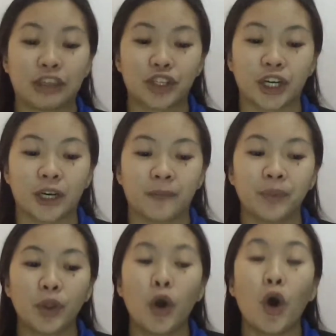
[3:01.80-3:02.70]
by the
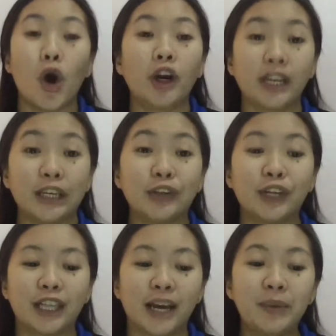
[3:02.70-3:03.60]
teacher or
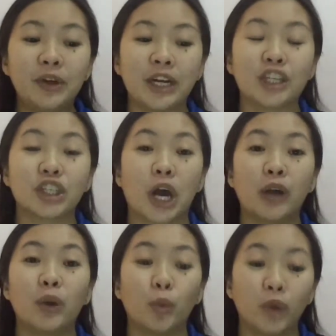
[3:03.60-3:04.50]
in
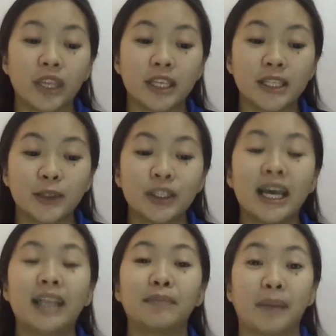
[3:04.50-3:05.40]
collaboration with the
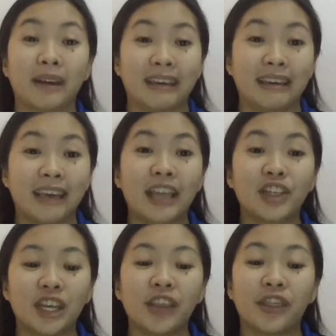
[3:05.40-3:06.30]
student by
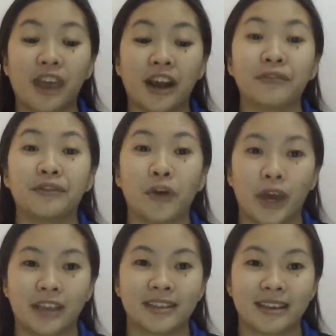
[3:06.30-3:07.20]
engaging
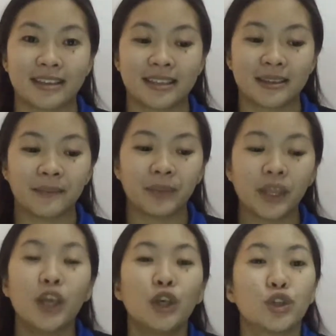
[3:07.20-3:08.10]
their voices.